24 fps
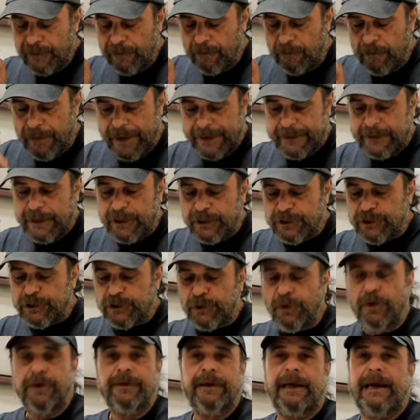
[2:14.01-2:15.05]
making
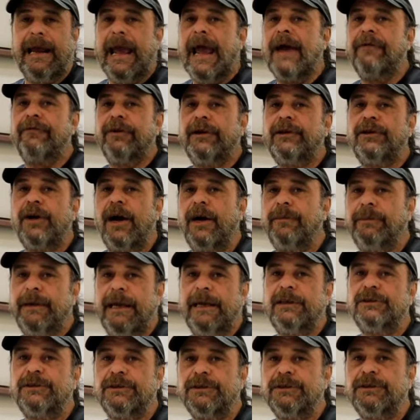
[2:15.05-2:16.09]
sure that every time the
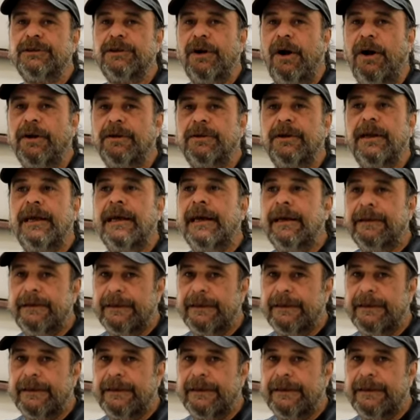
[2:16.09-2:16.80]
engine starts,